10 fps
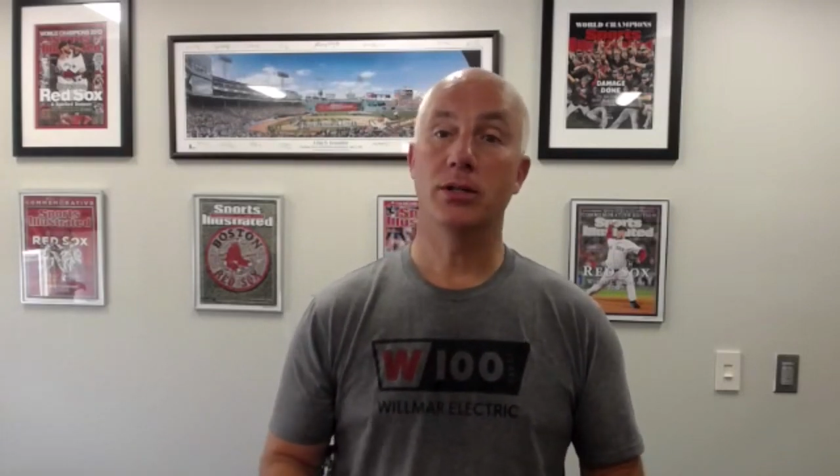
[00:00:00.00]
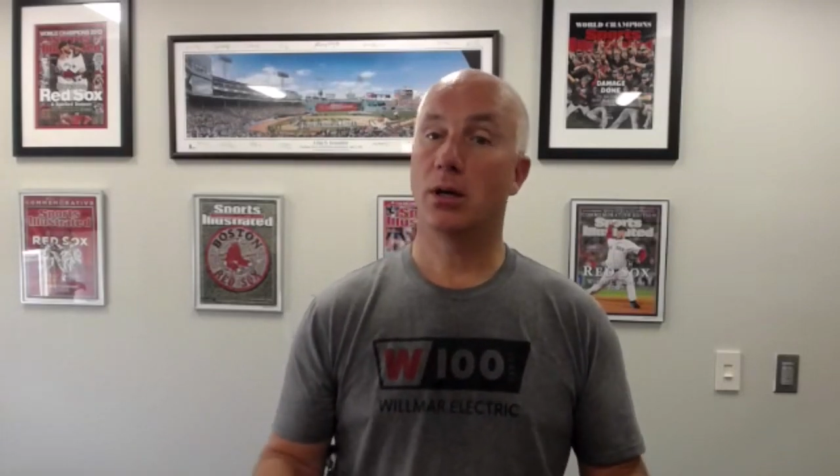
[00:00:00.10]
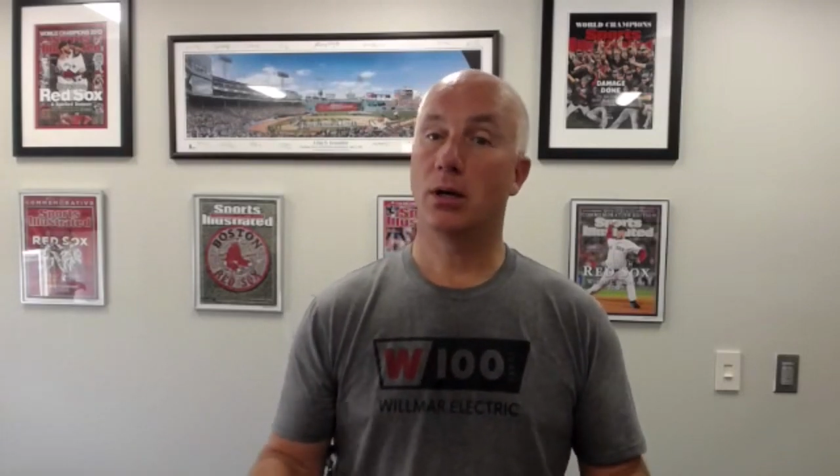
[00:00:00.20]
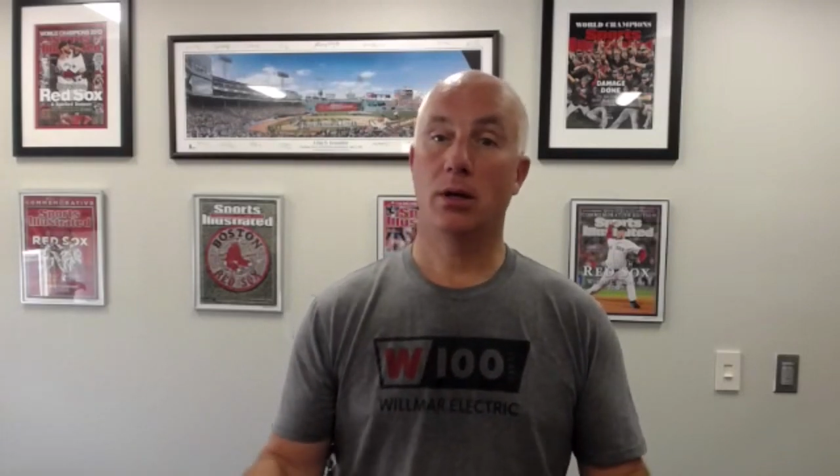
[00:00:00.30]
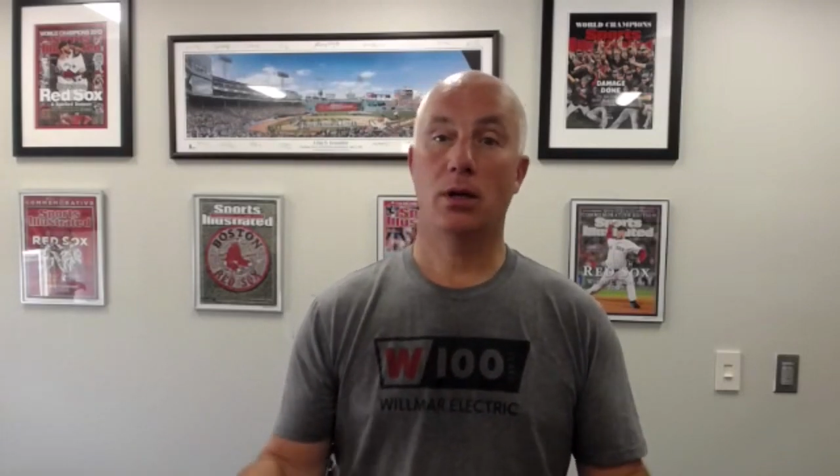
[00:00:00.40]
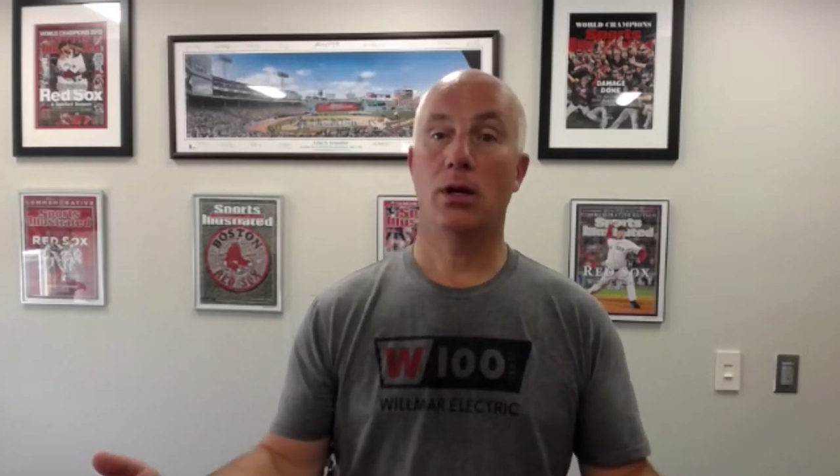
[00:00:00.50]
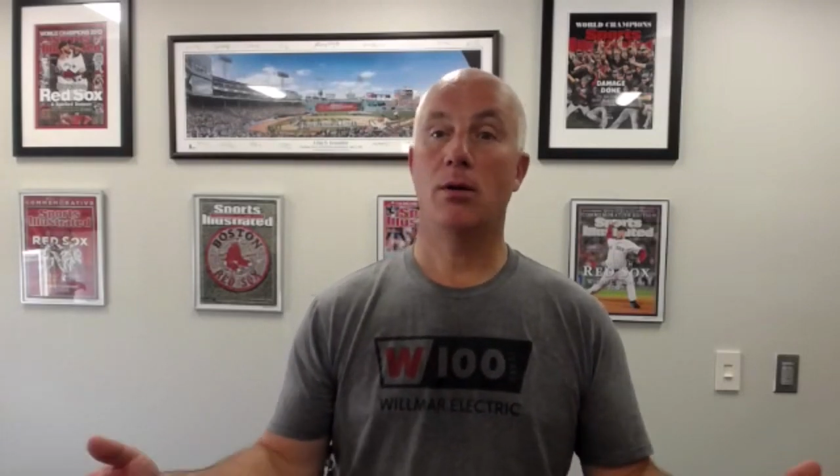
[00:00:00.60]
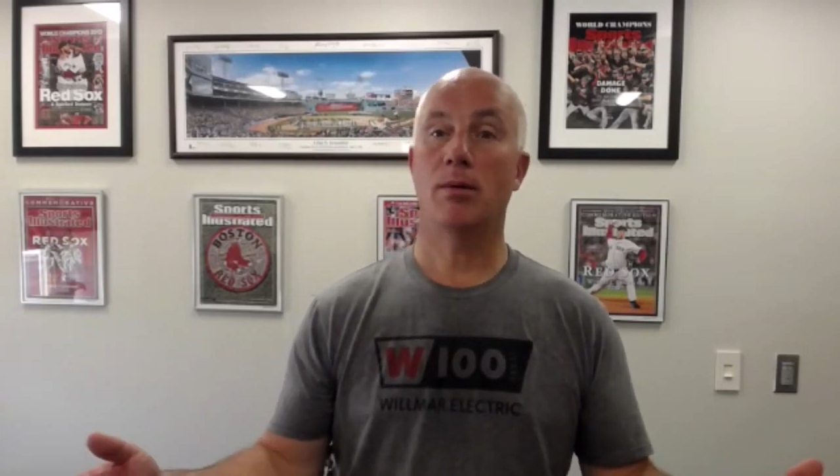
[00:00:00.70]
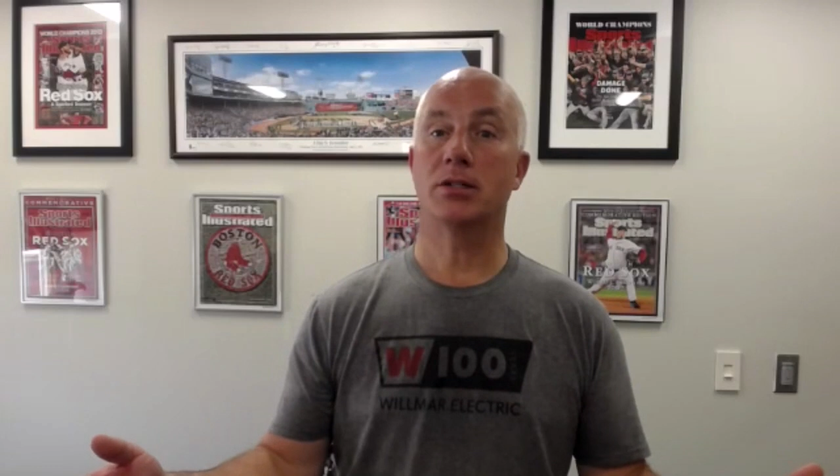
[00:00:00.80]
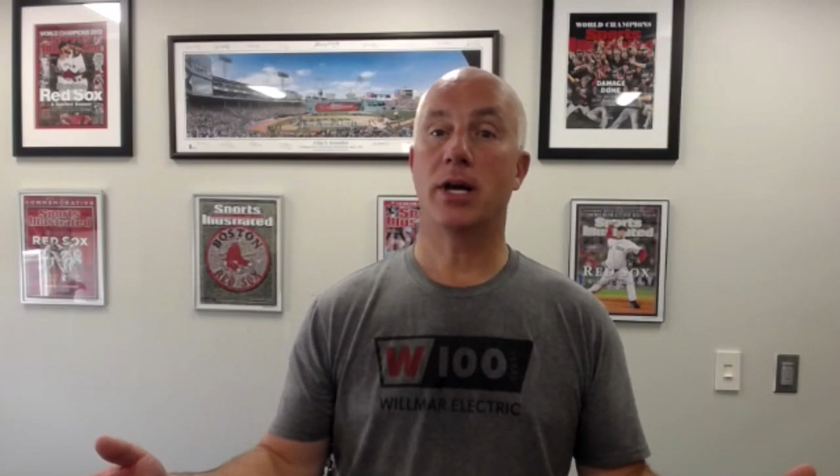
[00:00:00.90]

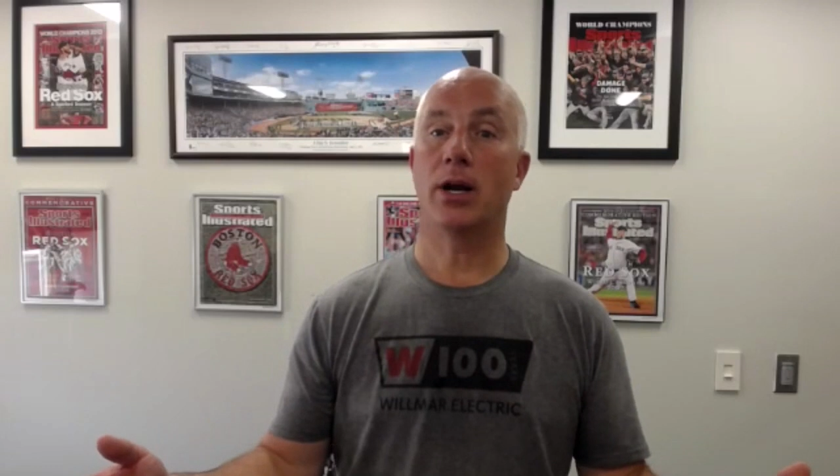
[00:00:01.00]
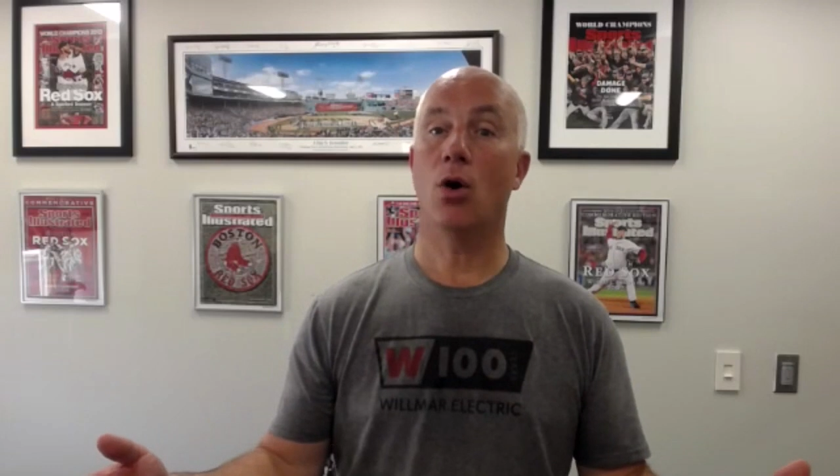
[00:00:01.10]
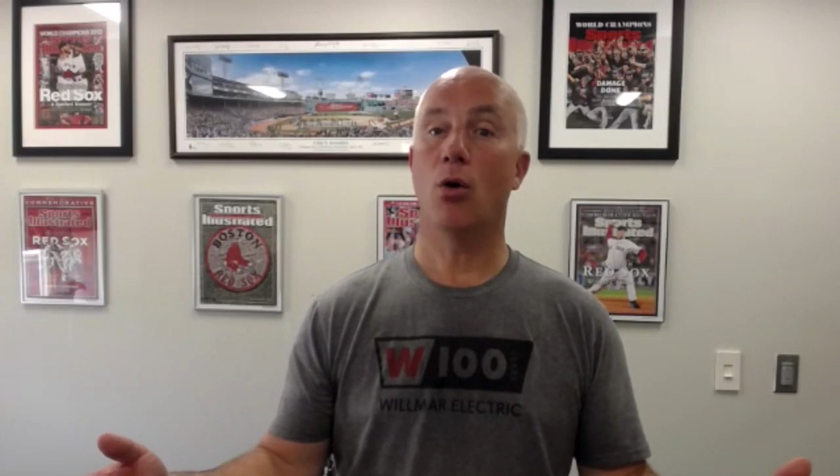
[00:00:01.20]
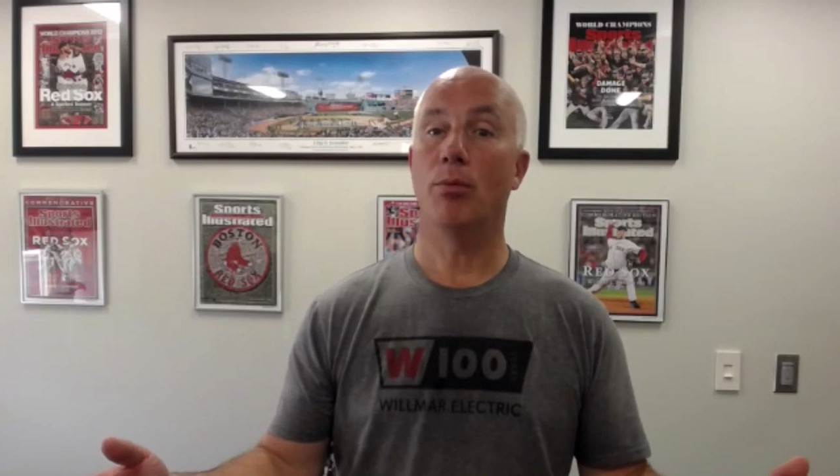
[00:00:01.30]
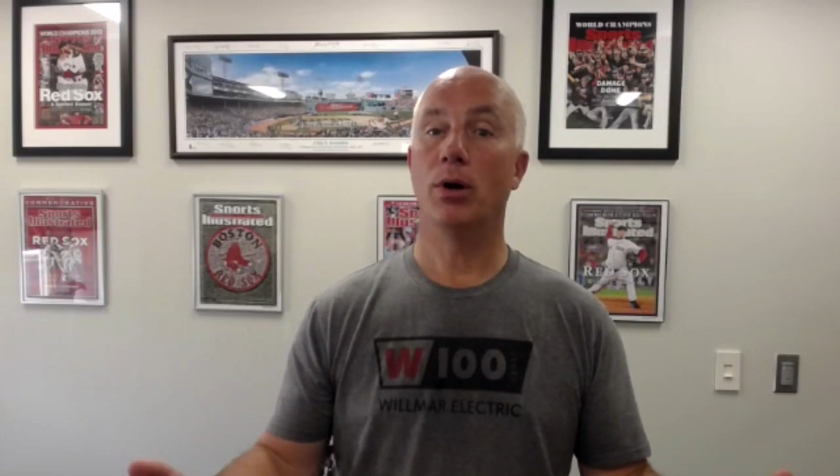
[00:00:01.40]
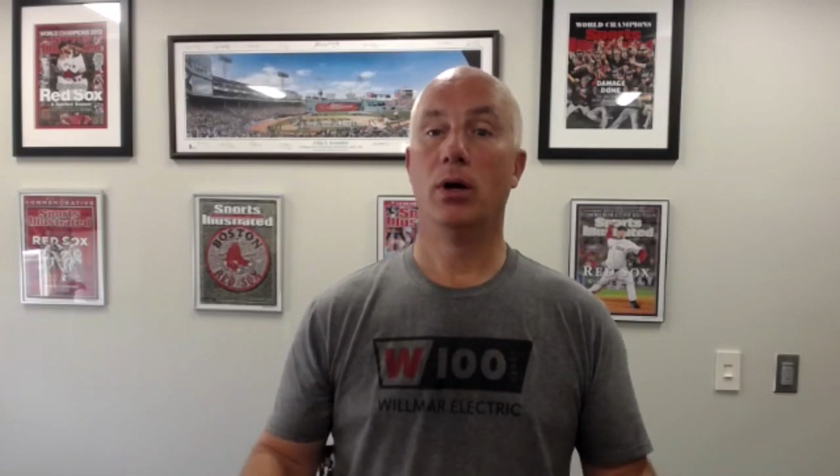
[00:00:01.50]
you must stay at home.